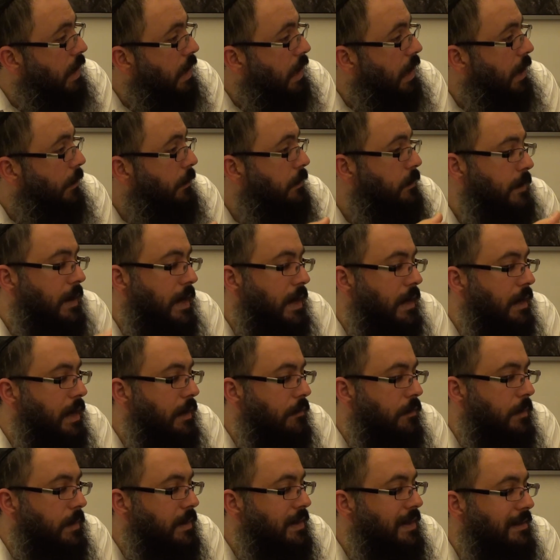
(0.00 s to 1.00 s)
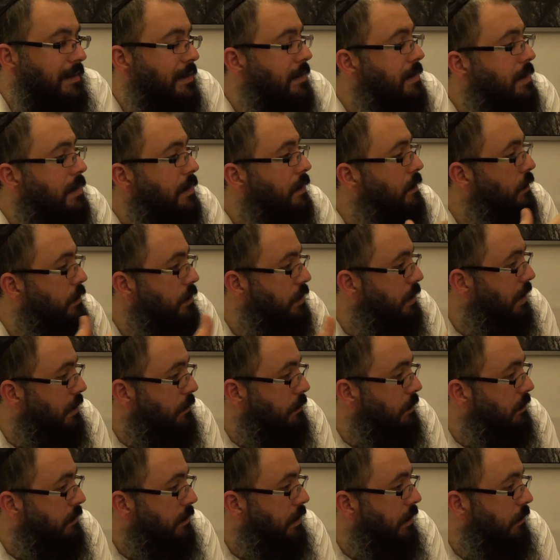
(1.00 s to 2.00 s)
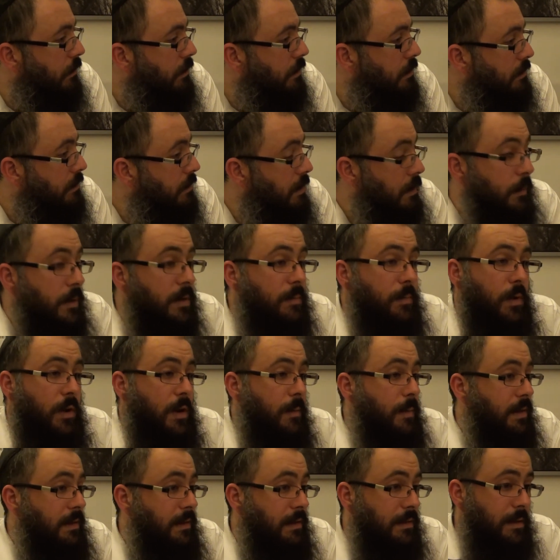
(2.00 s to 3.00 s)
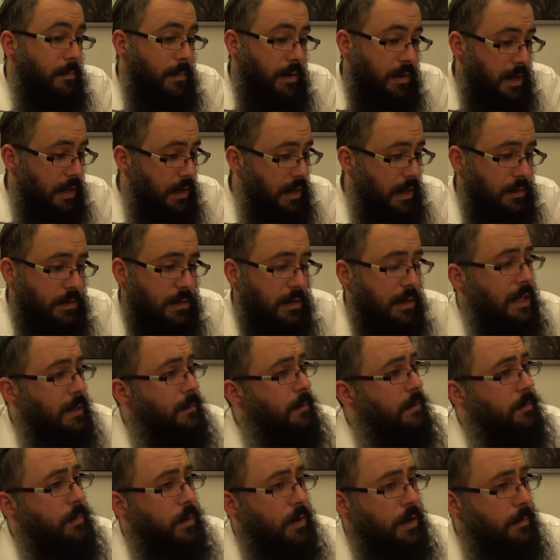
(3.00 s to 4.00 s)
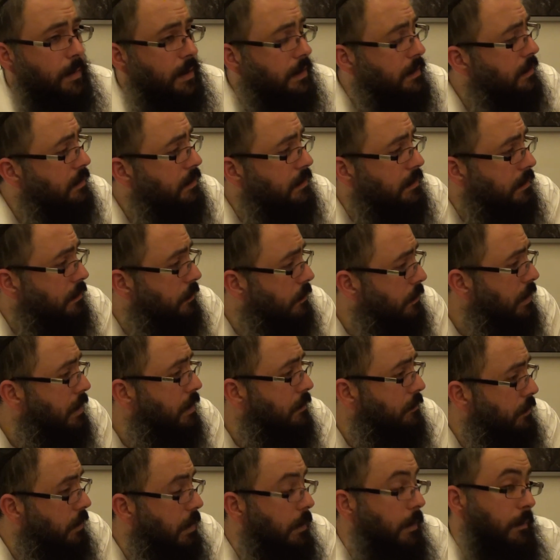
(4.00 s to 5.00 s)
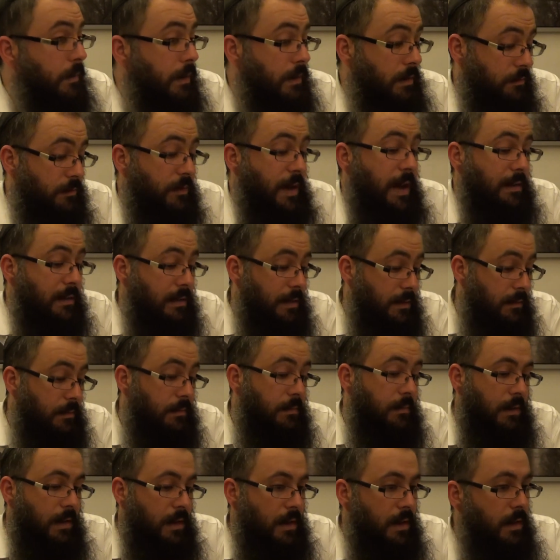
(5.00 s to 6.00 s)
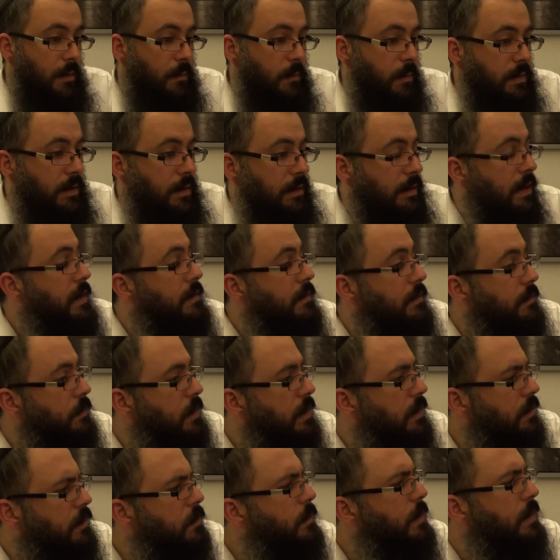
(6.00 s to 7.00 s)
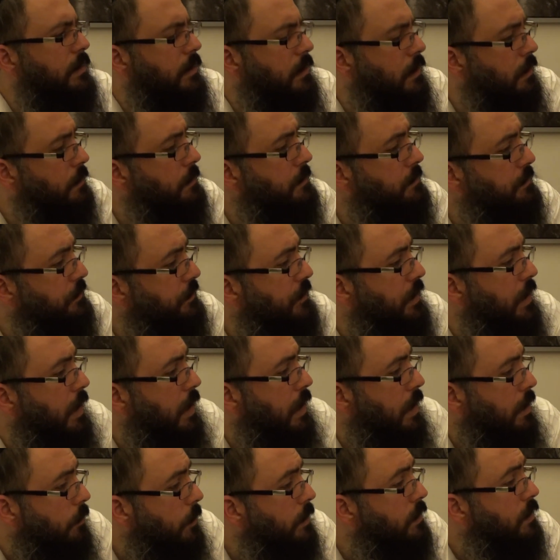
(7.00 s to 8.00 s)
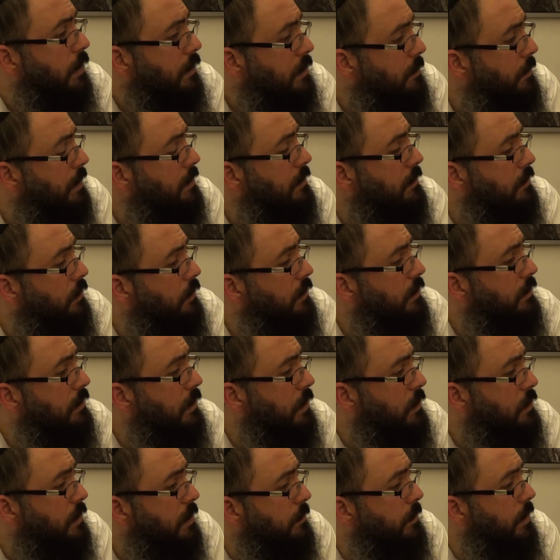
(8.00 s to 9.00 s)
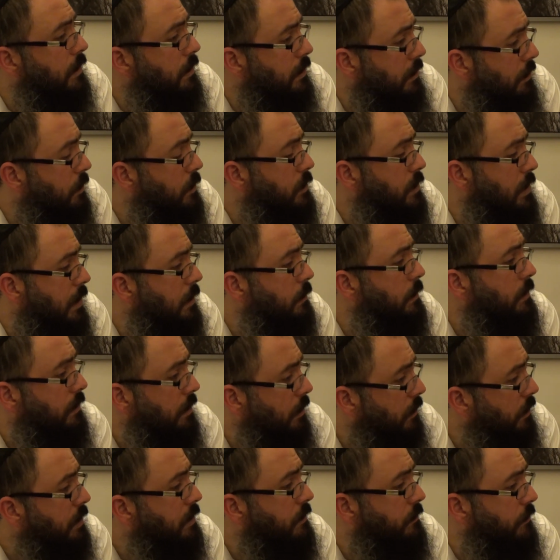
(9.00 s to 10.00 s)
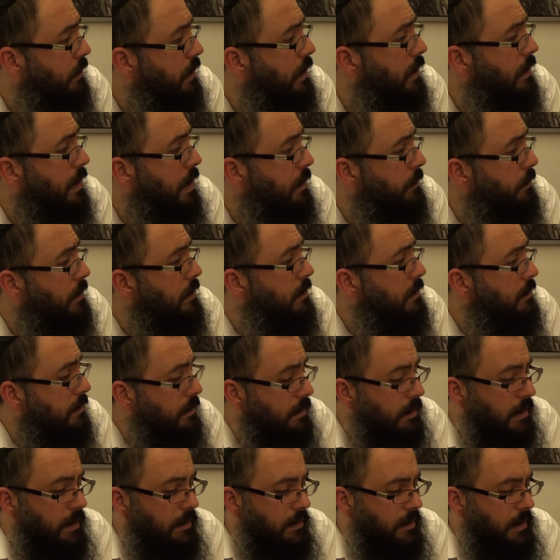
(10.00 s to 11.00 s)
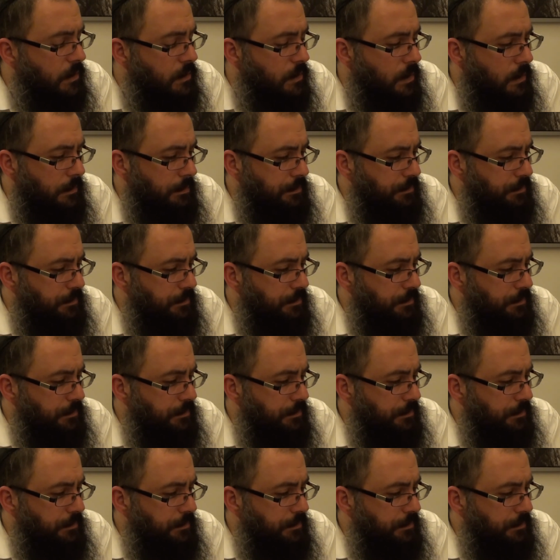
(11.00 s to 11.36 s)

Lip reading: I wish we had a government that did negotiate with terrorists. We spoke about this, about Gilad Shalit. We spoke about this already. In fact, was it last week? 2 weeks ago. We talked about this whole discussion about negotiating with terrorists for kidnappings, etc.